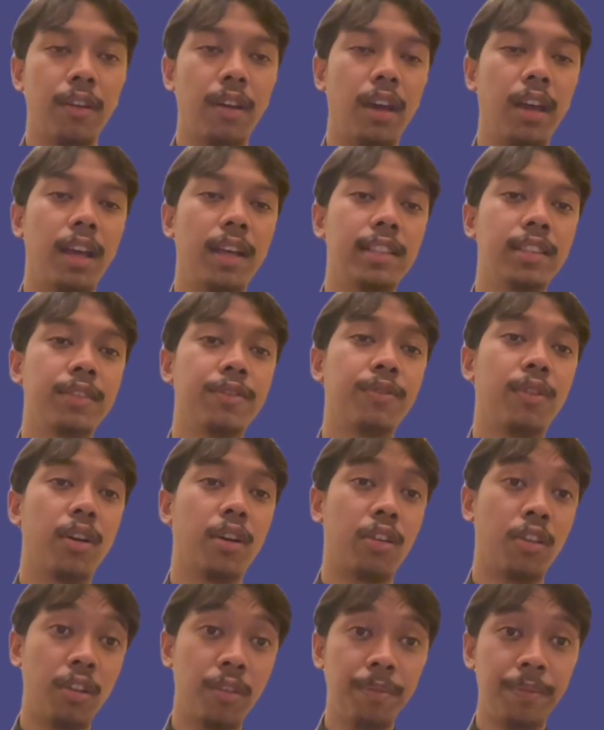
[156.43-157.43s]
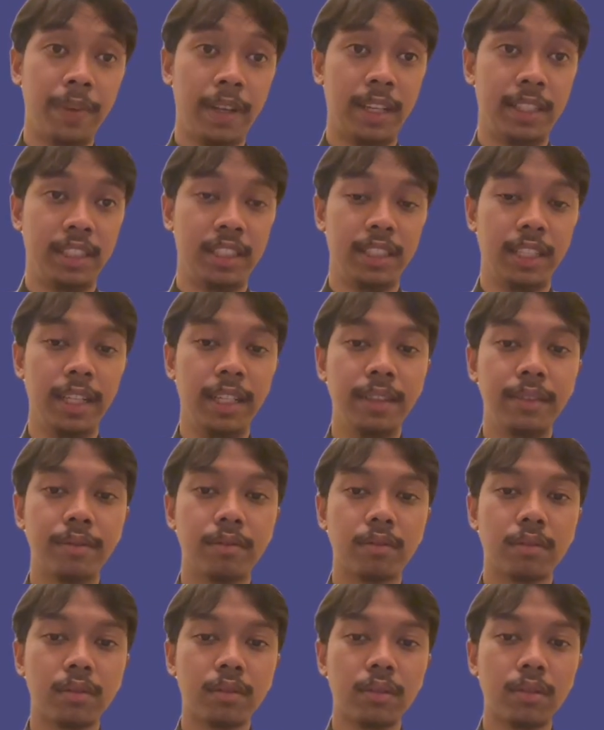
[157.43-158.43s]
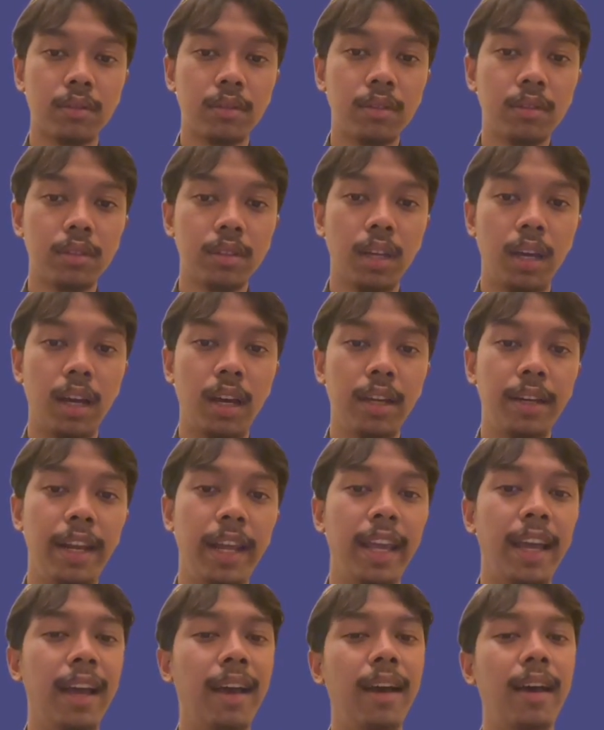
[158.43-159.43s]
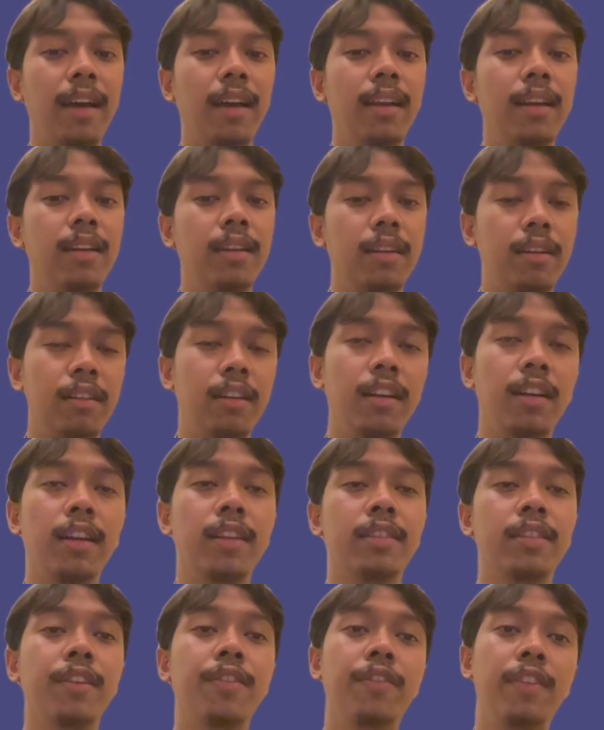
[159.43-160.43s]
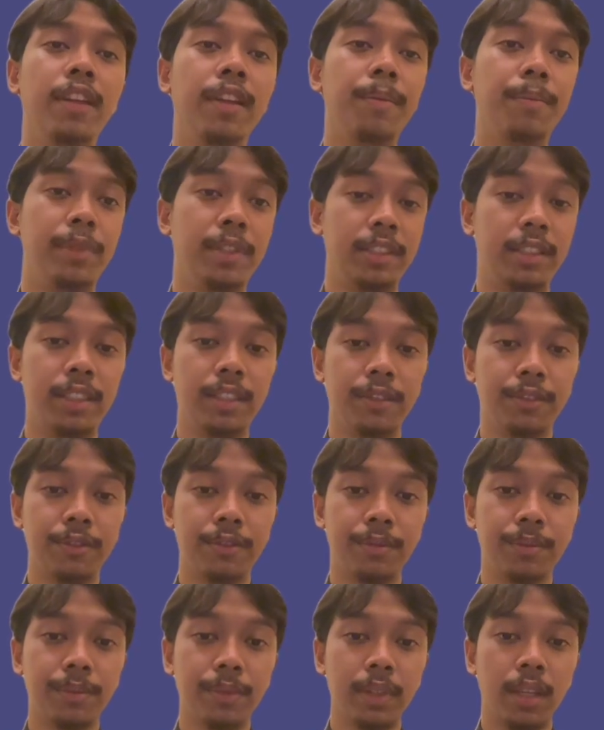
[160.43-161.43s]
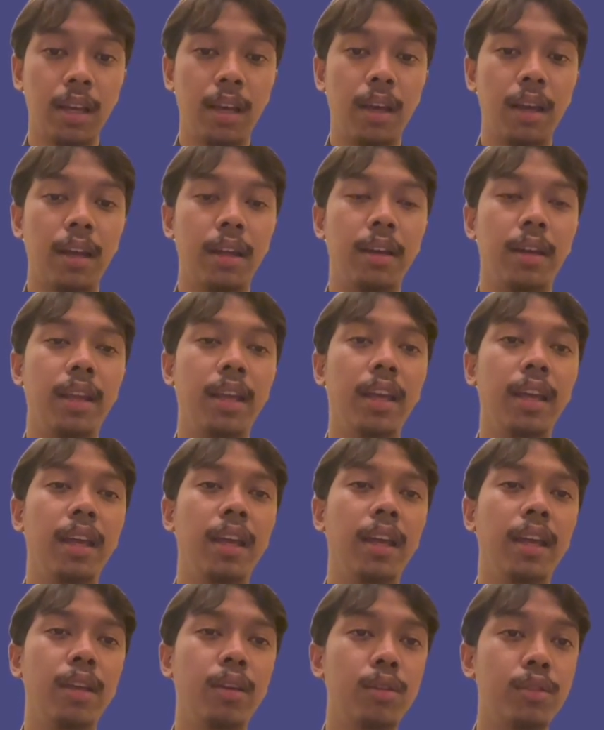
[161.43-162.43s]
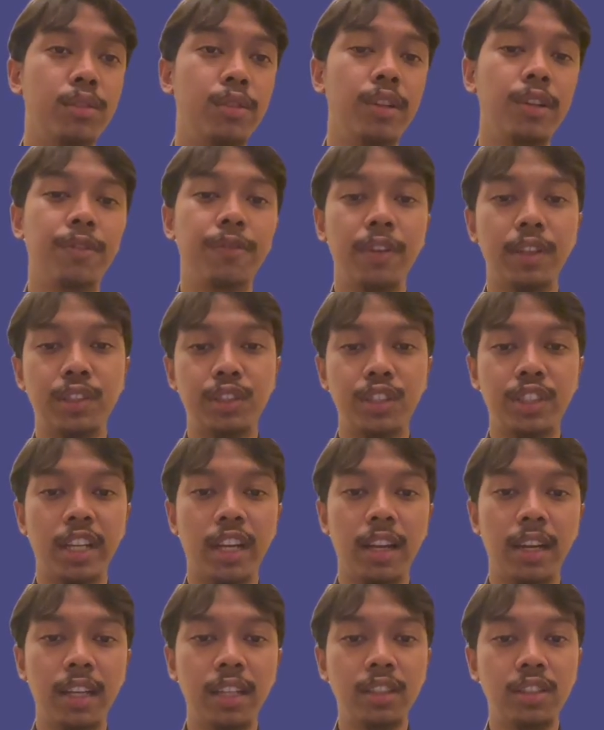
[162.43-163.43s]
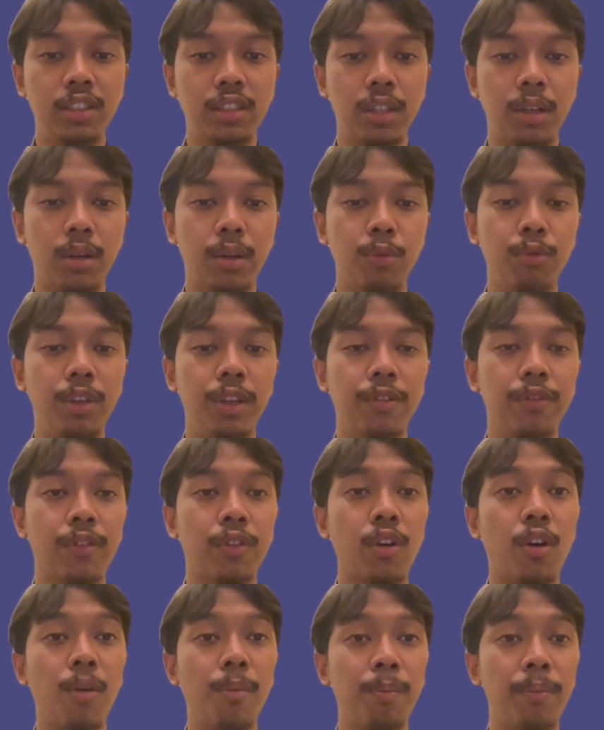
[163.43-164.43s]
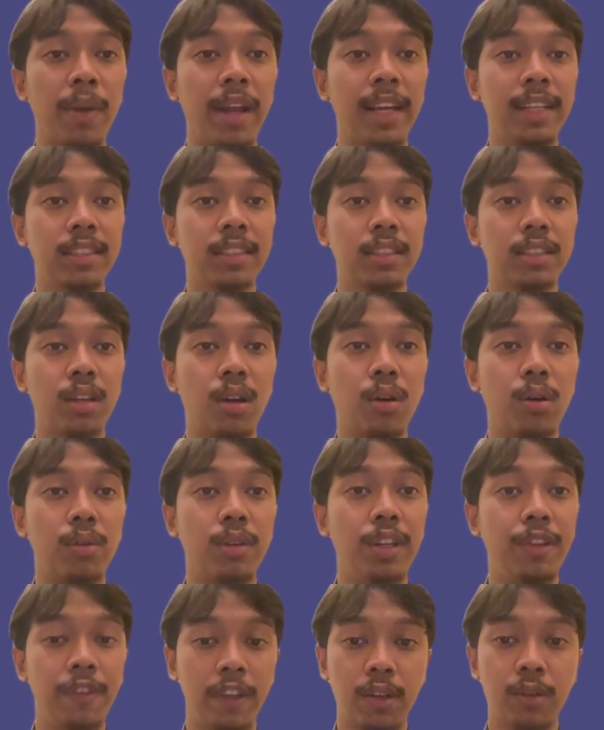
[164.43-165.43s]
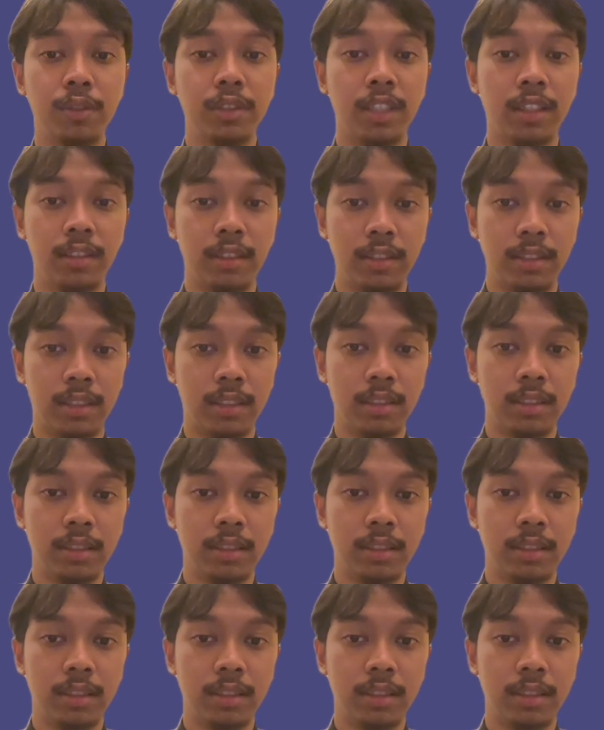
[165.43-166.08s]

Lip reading: As for comprehension, they are relatively preserved. They usually face challenge with complex or difficult sentences.